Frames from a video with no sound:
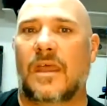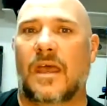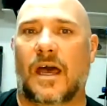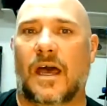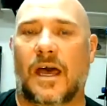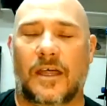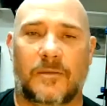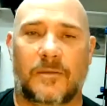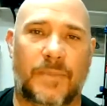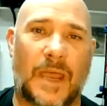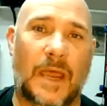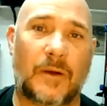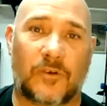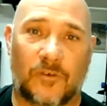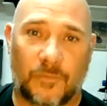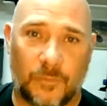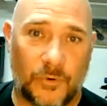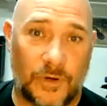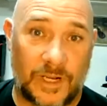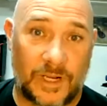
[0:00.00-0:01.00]
the Power
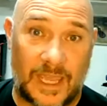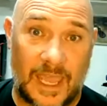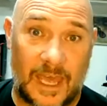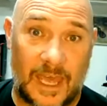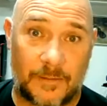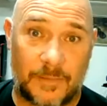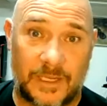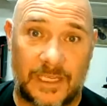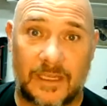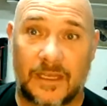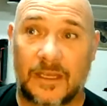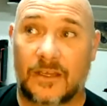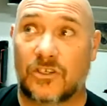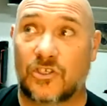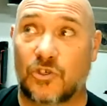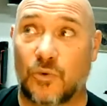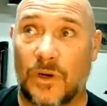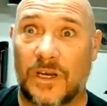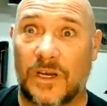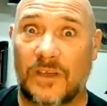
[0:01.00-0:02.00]
Sport Academy,
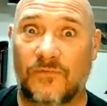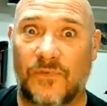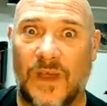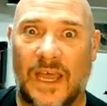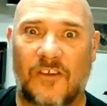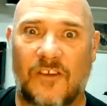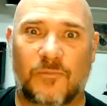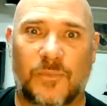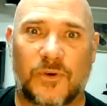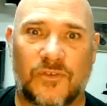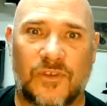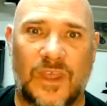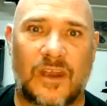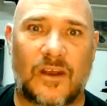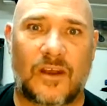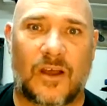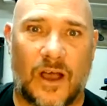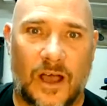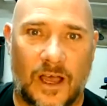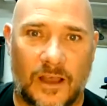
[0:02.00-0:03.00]
25%
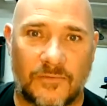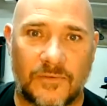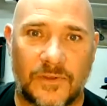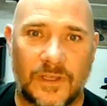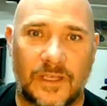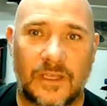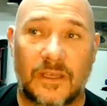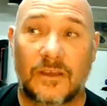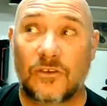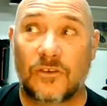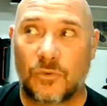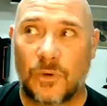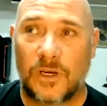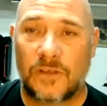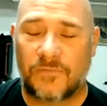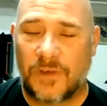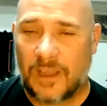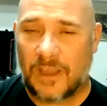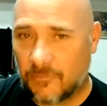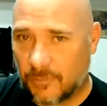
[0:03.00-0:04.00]
off,
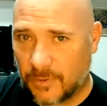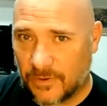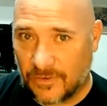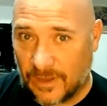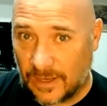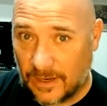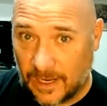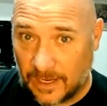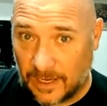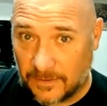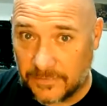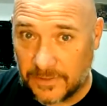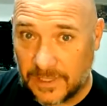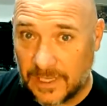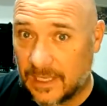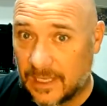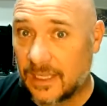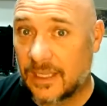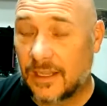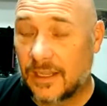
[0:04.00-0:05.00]
25% off.
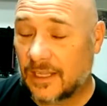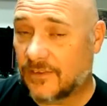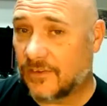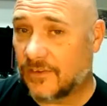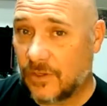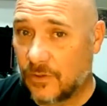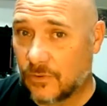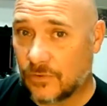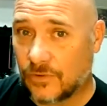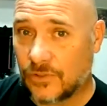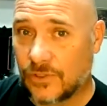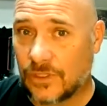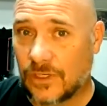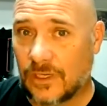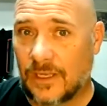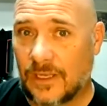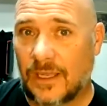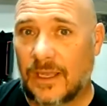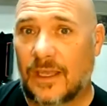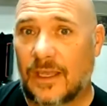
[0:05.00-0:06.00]
That's huge.
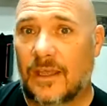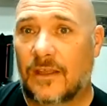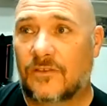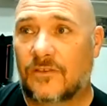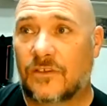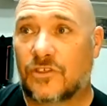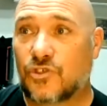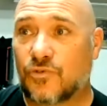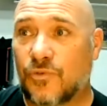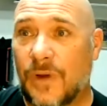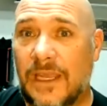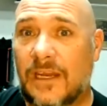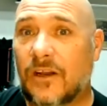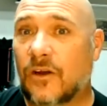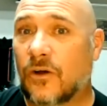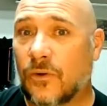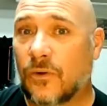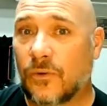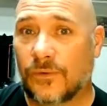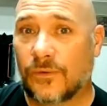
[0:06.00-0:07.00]
To train a
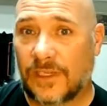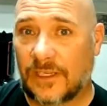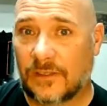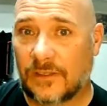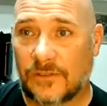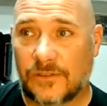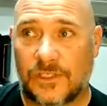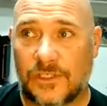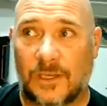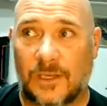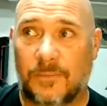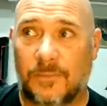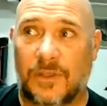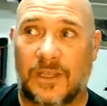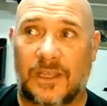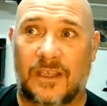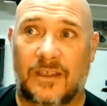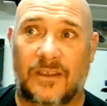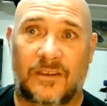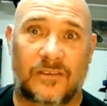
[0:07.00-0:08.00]
whole dealership
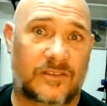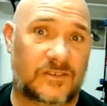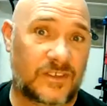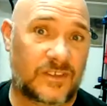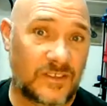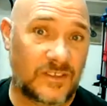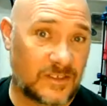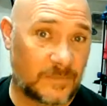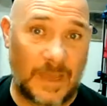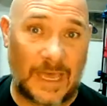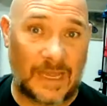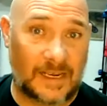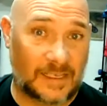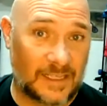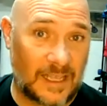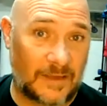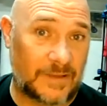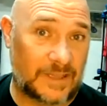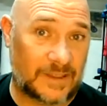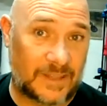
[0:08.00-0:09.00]
is just about
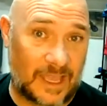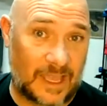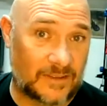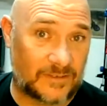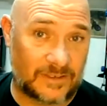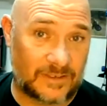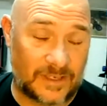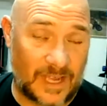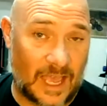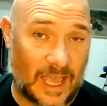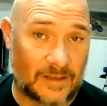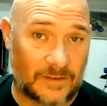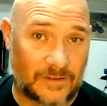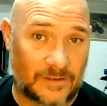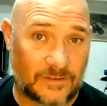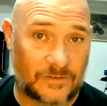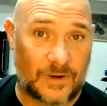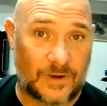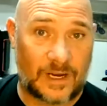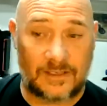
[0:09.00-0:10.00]

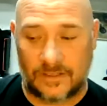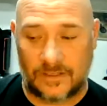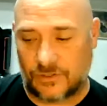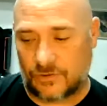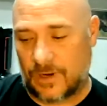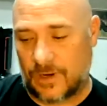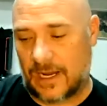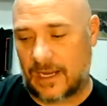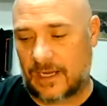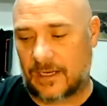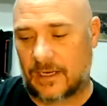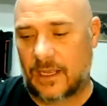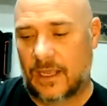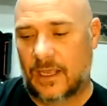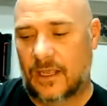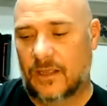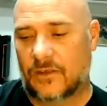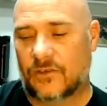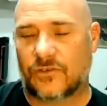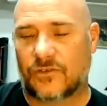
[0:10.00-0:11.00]
$11,000, right? To train
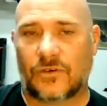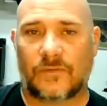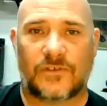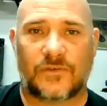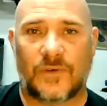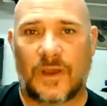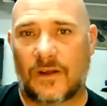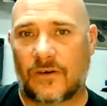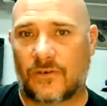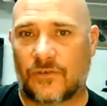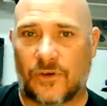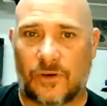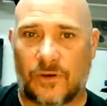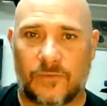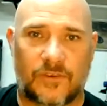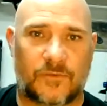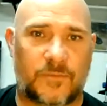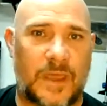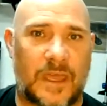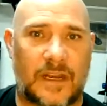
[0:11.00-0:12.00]
service writer,
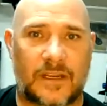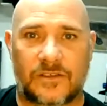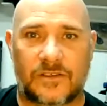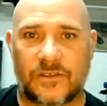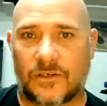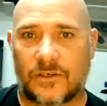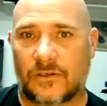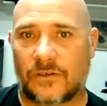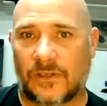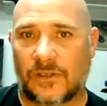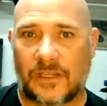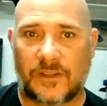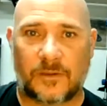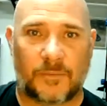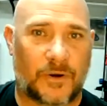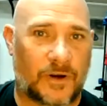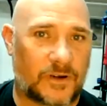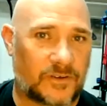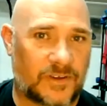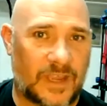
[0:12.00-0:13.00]
service manager, let the
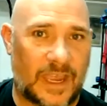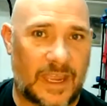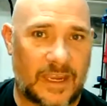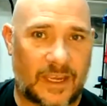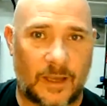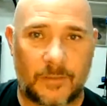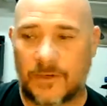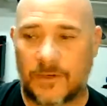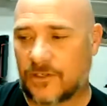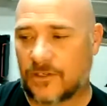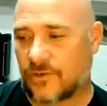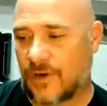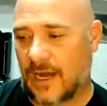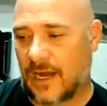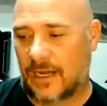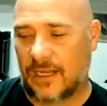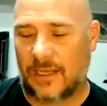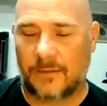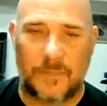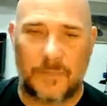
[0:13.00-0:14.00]
parts guy come to
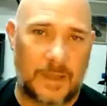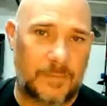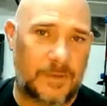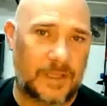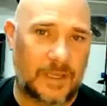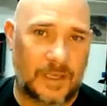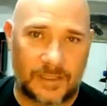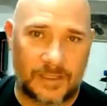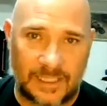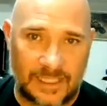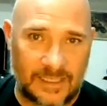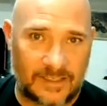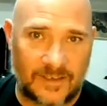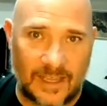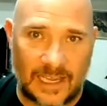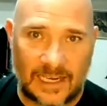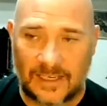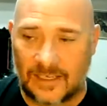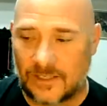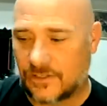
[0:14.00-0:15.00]
training, maybe a lead
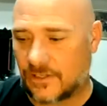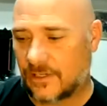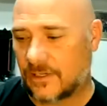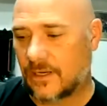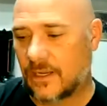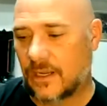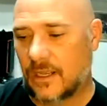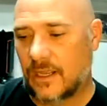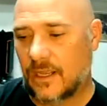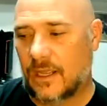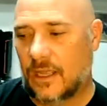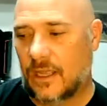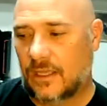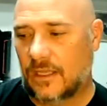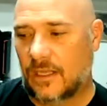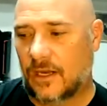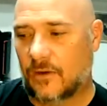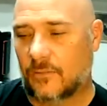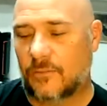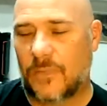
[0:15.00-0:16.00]
technician. You
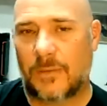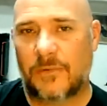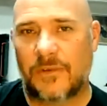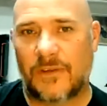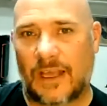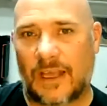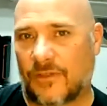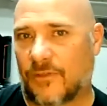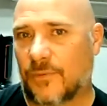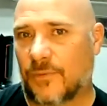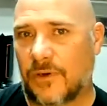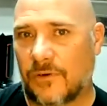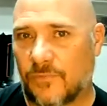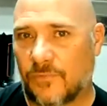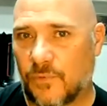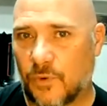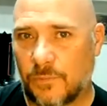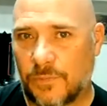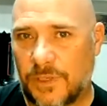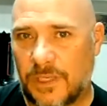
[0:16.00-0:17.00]
know, maybe you got 3 or
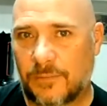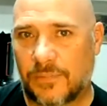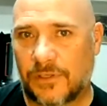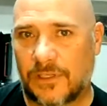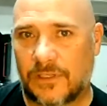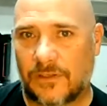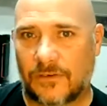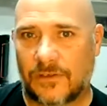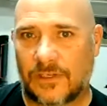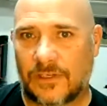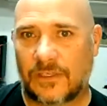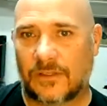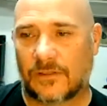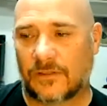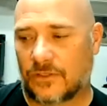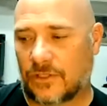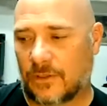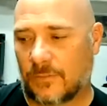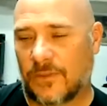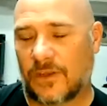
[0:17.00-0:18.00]
4 people in your
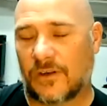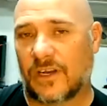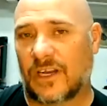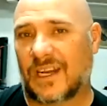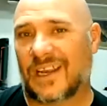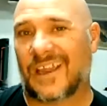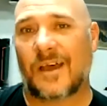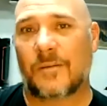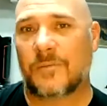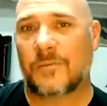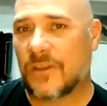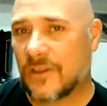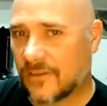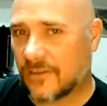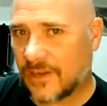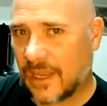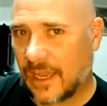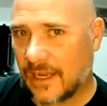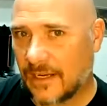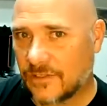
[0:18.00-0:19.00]
dealership that are going to come to this
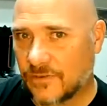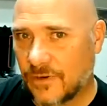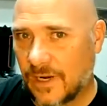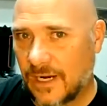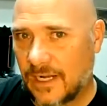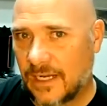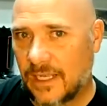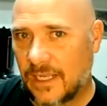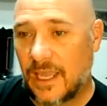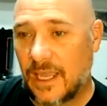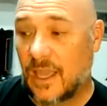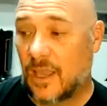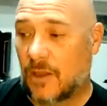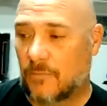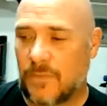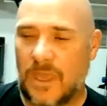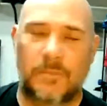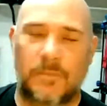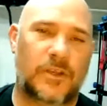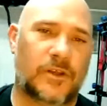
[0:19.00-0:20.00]
kind of training.
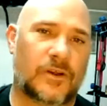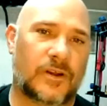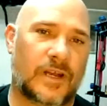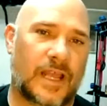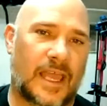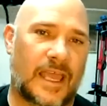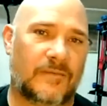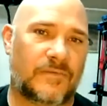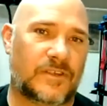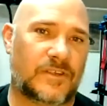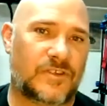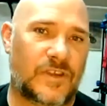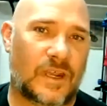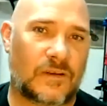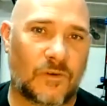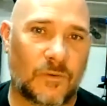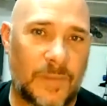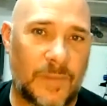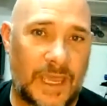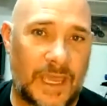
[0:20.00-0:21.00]
Maybe you're going to have the
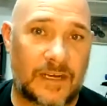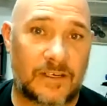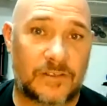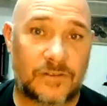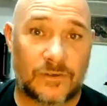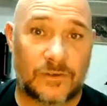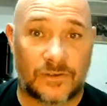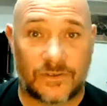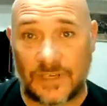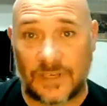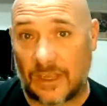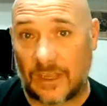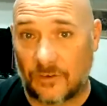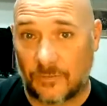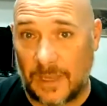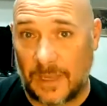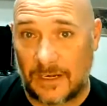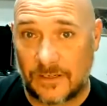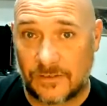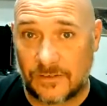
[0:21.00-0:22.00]
general manager or sales
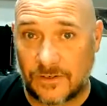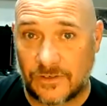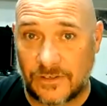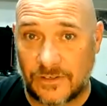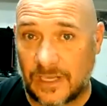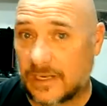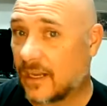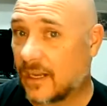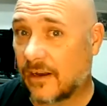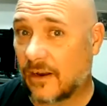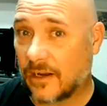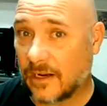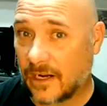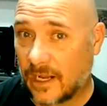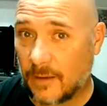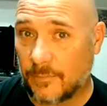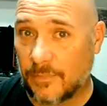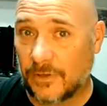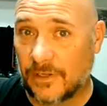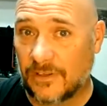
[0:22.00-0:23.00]
manager sit in on a
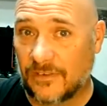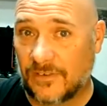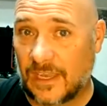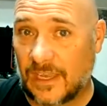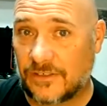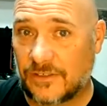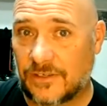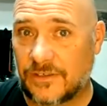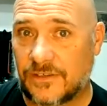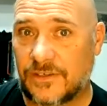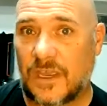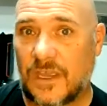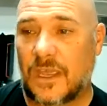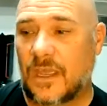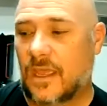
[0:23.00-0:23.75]
couple of sessions.